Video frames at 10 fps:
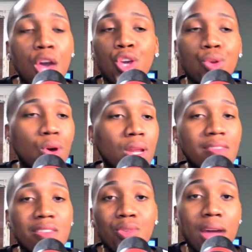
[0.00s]
You know, they
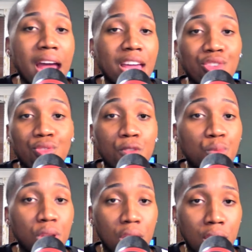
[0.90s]
still got issues
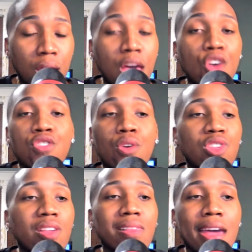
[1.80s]
with her. So
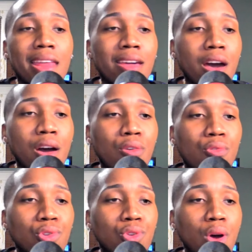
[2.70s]
just let it go.
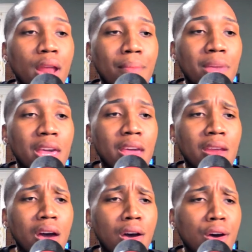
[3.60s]
You know what I mean?
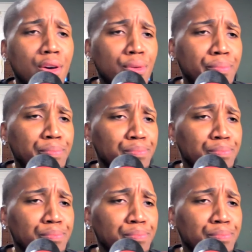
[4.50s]
Um,